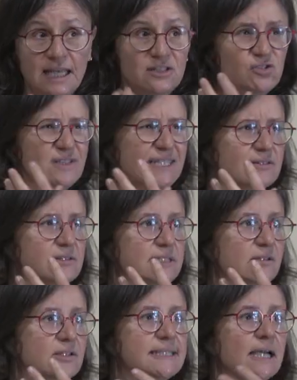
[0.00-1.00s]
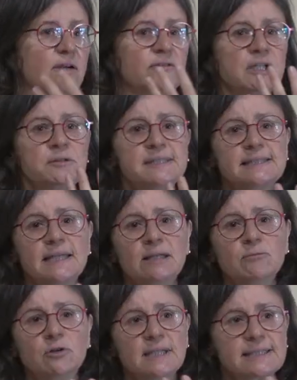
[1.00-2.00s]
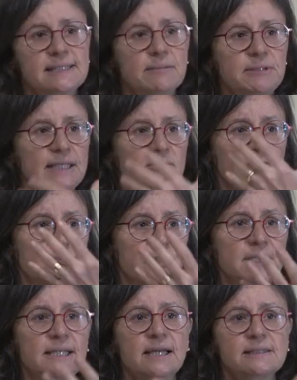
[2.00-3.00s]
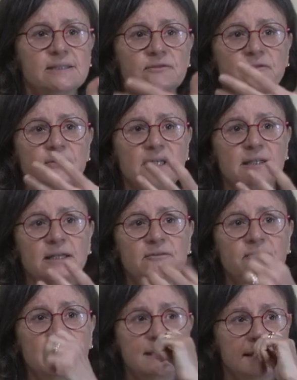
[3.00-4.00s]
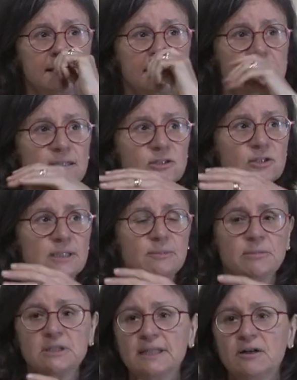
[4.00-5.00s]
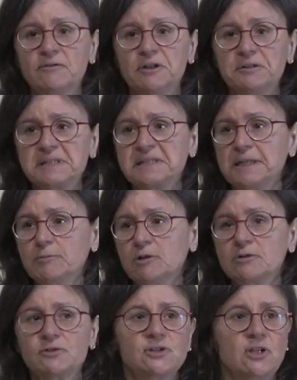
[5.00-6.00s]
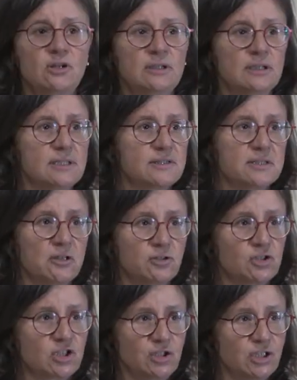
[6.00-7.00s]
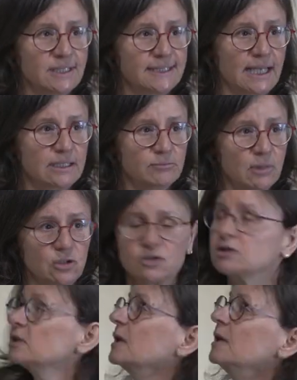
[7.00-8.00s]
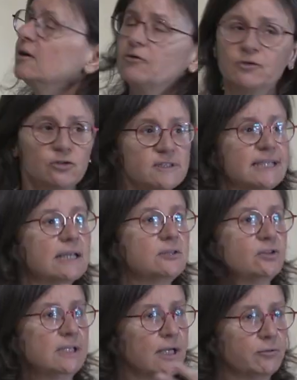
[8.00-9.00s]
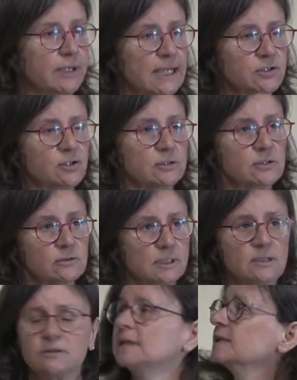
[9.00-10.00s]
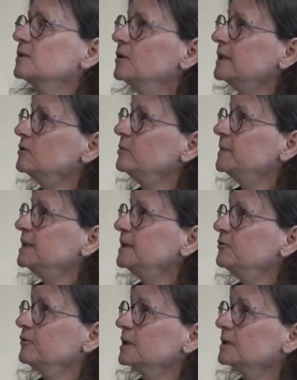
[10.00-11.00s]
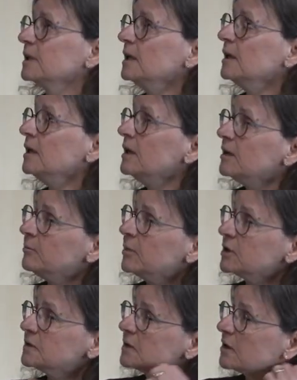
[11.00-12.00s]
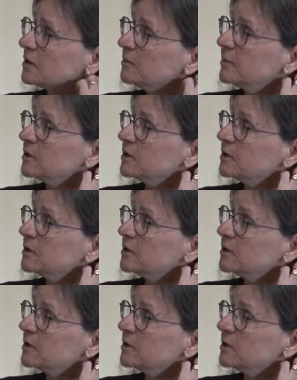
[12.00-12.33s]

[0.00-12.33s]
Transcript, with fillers: And you see the stars, they are very stable, except at the very last phases, actually, but they are very stable. The sun is not changing that much. Of course, there are nuclear reactions, so it's a little bit different. But, uh,